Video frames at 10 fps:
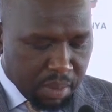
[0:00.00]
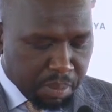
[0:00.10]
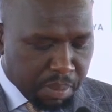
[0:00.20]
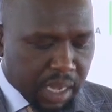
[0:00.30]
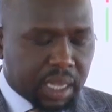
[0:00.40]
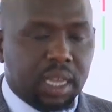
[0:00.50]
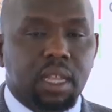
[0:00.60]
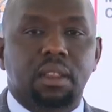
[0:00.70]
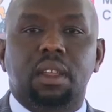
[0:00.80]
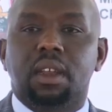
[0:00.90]

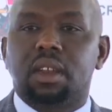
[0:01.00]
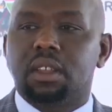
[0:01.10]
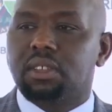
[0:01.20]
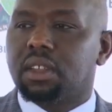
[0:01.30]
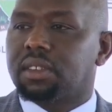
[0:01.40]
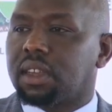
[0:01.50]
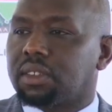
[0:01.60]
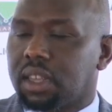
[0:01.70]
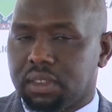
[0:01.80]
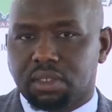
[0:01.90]
making the recent
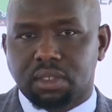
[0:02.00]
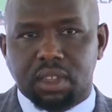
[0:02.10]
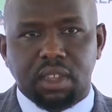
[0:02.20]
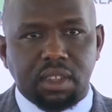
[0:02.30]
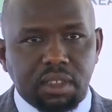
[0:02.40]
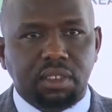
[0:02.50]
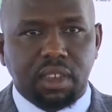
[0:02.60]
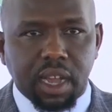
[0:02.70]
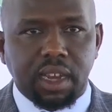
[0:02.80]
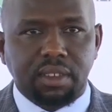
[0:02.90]
success and this
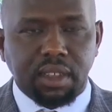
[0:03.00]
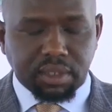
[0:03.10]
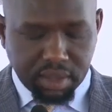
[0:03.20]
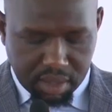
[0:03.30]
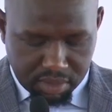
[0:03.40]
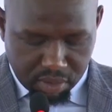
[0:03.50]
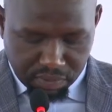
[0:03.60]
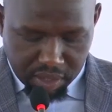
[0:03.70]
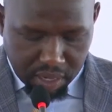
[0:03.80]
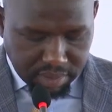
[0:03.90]
current success
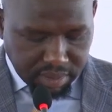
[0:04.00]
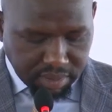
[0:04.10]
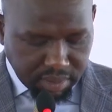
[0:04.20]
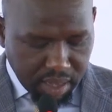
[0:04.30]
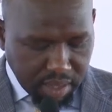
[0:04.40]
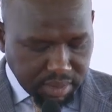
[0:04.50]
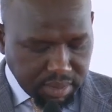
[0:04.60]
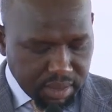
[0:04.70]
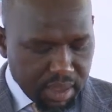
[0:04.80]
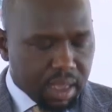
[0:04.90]
of the Rising Stars